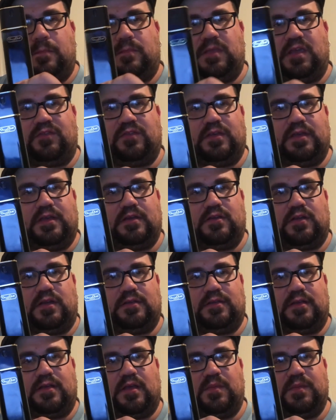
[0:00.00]
definitely a
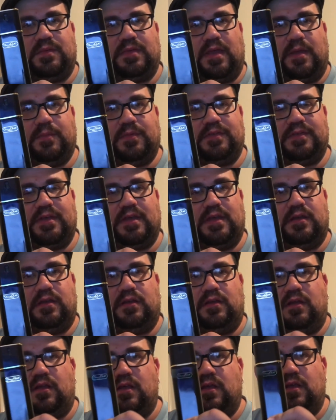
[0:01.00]
dressing up type of scent.
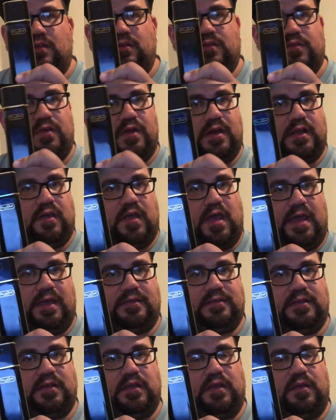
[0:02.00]
It's very
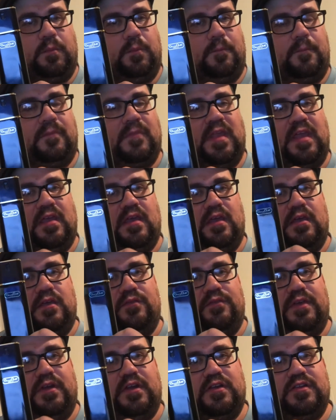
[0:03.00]
classy,
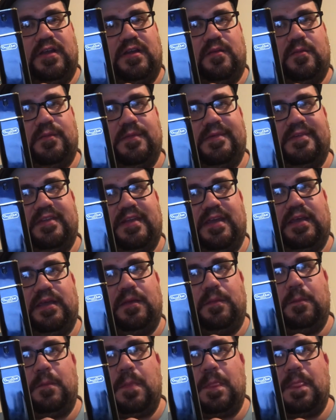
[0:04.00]
very gentlemanly.
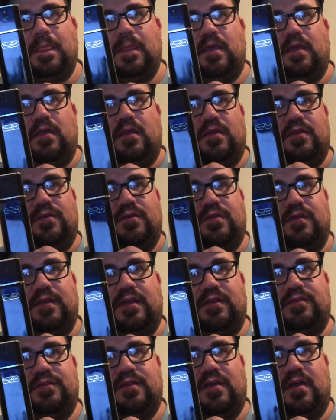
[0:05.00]
So
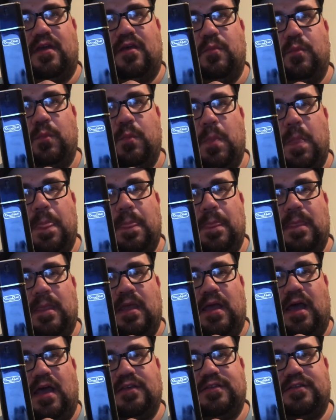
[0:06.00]
that's
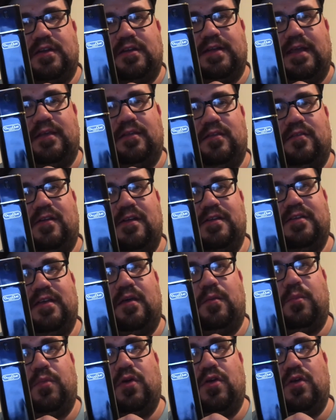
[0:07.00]
Oscar de la
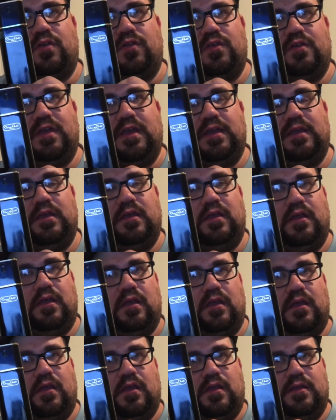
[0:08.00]
Renta, Pour Louis,
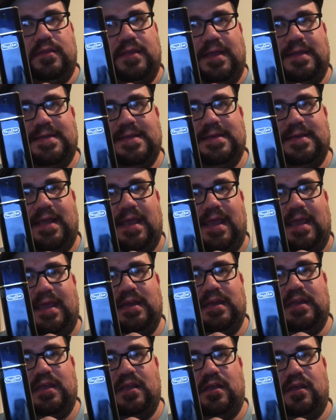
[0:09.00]

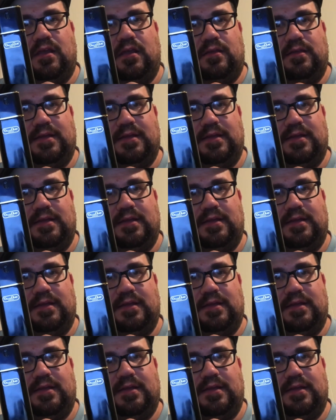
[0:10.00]
1980.